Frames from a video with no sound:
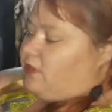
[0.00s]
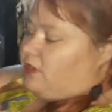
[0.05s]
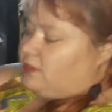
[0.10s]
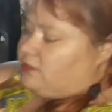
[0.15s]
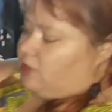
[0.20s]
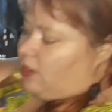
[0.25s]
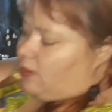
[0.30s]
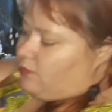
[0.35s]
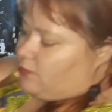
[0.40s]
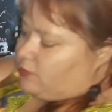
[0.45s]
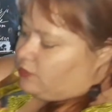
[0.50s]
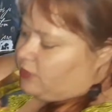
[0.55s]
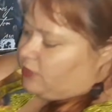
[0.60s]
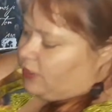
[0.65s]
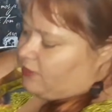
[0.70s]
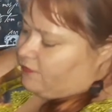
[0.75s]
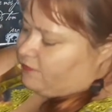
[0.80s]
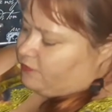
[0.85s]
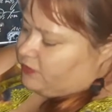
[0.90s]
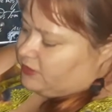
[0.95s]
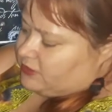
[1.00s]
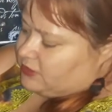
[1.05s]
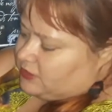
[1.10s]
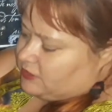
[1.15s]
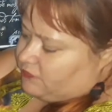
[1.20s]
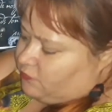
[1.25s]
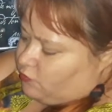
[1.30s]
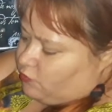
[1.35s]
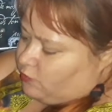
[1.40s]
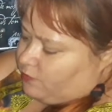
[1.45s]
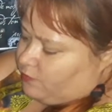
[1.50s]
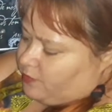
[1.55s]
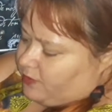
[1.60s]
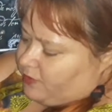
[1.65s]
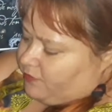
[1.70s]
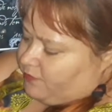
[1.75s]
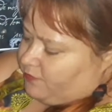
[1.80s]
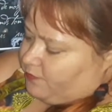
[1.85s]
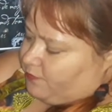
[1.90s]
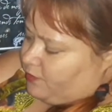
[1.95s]
I would go, for instance, for a bit of
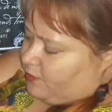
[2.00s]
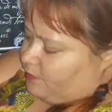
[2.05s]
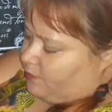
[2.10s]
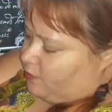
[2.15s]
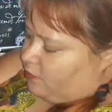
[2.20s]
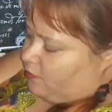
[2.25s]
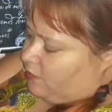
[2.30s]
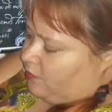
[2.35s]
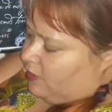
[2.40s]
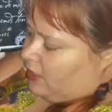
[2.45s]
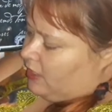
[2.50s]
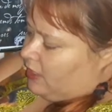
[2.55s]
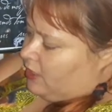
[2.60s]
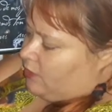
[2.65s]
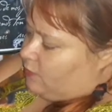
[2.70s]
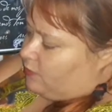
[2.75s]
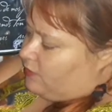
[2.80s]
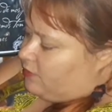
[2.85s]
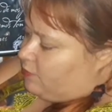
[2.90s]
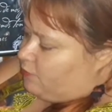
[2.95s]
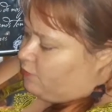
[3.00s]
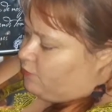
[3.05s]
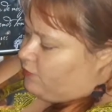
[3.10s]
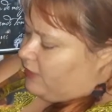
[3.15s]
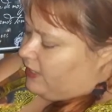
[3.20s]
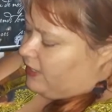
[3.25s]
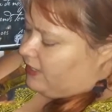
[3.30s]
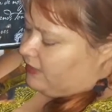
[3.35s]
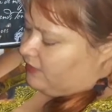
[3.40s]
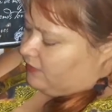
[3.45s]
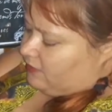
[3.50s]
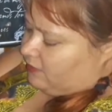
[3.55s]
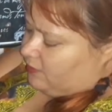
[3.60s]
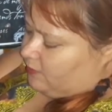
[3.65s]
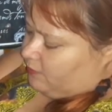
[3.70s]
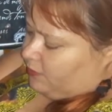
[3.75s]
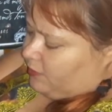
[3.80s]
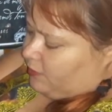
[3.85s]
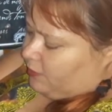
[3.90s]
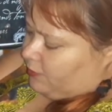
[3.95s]
purple with the red and the
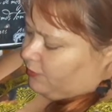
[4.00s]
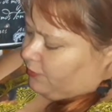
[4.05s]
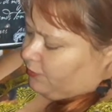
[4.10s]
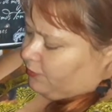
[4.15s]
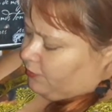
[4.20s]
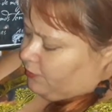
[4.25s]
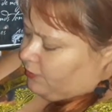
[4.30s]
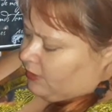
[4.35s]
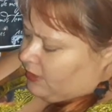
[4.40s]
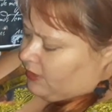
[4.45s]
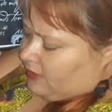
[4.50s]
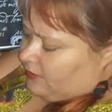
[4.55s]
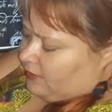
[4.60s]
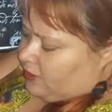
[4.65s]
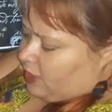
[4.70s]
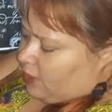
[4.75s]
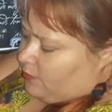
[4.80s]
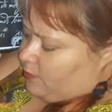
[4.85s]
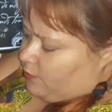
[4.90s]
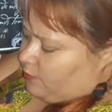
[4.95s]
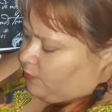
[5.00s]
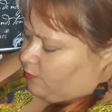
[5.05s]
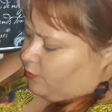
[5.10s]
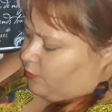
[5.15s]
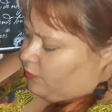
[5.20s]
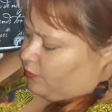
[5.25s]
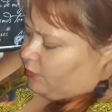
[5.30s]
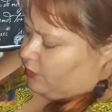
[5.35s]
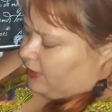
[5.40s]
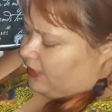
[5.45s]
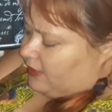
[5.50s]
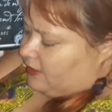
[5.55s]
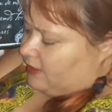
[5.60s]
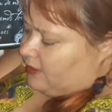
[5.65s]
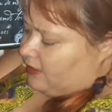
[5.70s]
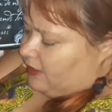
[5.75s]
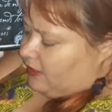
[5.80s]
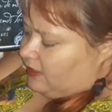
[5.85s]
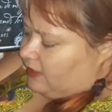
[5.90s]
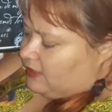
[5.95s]
blue, the cobalt blue. You get a
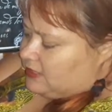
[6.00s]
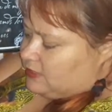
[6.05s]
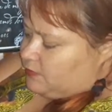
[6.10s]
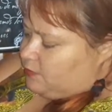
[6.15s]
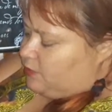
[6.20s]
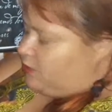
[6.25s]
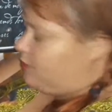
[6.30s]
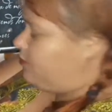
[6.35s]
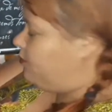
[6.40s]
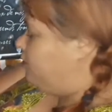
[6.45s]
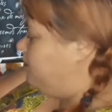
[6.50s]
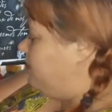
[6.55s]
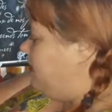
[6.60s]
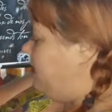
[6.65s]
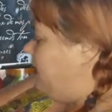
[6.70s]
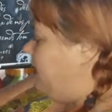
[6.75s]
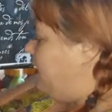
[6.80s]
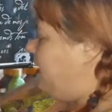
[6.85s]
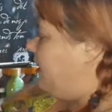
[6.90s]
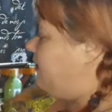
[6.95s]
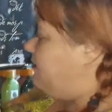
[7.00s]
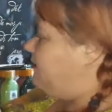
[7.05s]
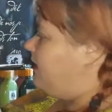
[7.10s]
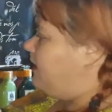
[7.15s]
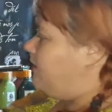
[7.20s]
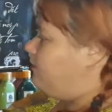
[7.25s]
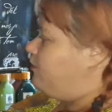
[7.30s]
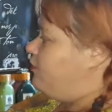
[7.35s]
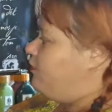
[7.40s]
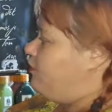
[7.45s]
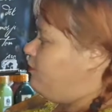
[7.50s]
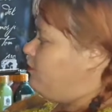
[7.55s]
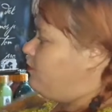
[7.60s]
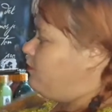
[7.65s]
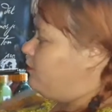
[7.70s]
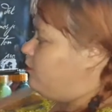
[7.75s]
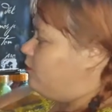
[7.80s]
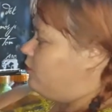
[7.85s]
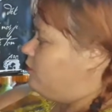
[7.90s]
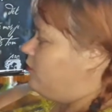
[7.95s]
nice purple, and that purple
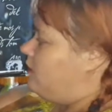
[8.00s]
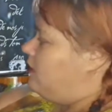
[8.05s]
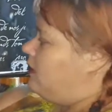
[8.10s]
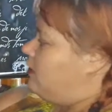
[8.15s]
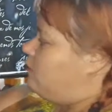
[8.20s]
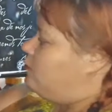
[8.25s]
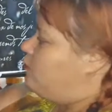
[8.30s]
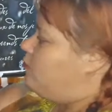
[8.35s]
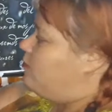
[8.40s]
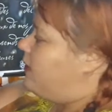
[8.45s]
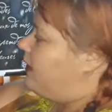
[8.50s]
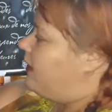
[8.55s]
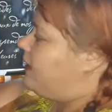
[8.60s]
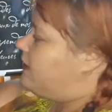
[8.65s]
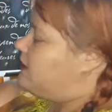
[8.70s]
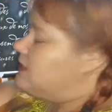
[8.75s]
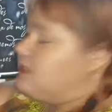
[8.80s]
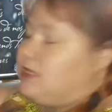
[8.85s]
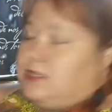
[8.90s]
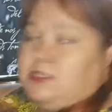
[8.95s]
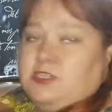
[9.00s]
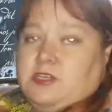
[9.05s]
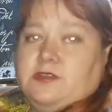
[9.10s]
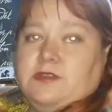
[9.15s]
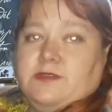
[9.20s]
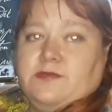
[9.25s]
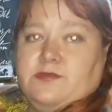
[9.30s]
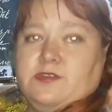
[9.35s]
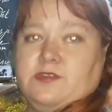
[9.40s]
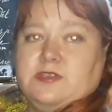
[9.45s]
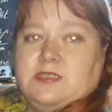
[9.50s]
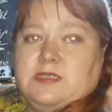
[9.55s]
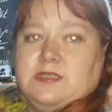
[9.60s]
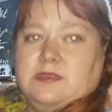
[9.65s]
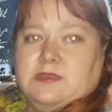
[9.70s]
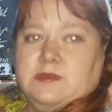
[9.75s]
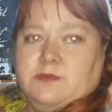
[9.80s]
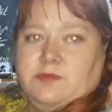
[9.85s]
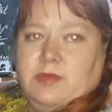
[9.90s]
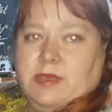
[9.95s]
will make such a difference in the
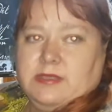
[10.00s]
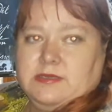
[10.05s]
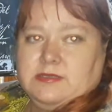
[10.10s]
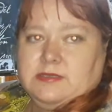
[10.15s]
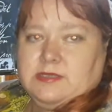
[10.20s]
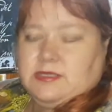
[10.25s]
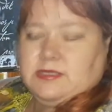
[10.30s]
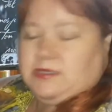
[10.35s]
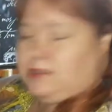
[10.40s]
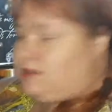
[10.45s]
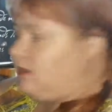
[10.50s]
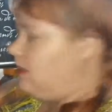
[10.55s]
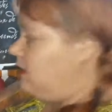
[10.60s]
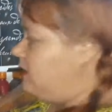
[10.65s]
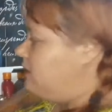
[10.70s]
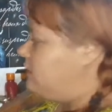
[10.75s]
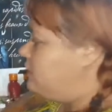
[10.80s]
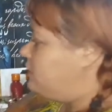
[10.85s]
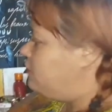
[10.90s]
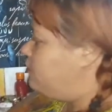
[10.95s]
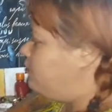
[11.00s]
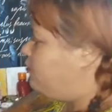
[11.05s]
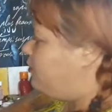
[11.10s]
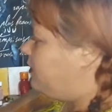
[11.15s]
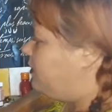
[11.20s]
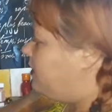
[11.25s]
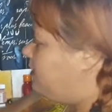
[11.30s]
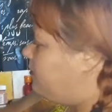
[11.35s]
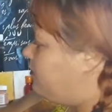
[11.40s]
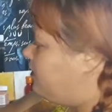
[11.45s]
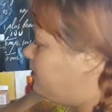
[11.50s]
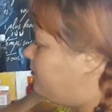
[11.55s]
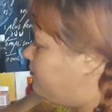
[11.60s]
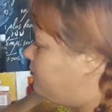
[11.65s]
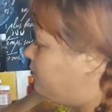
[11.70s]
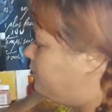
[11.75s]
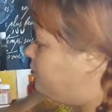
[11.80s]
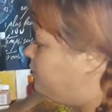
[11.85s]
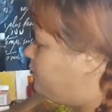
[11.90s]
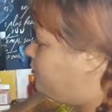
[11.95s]
painting, just to bring a bit of
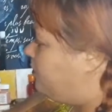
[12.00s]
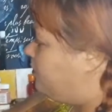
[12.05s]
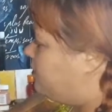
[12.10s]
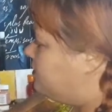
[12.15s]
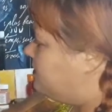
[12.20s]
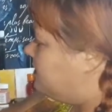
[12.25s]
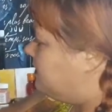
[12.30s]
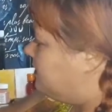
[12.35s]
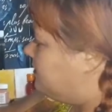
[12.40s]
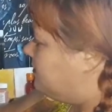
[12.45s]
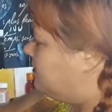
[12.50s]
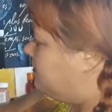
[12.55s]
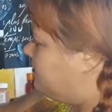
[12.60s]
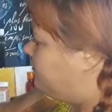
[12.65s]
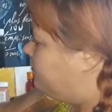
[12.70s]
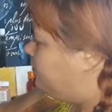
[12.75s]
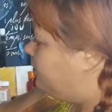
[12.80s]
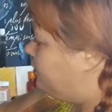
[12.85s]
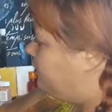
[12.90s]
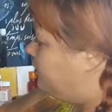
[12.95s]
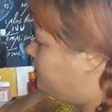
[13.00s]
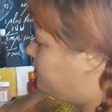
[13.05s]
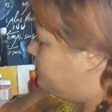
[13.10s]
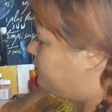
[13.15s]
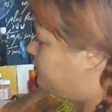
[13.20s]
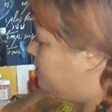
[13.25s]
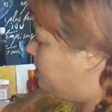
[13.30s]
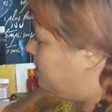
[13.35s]
contrast in for you as well,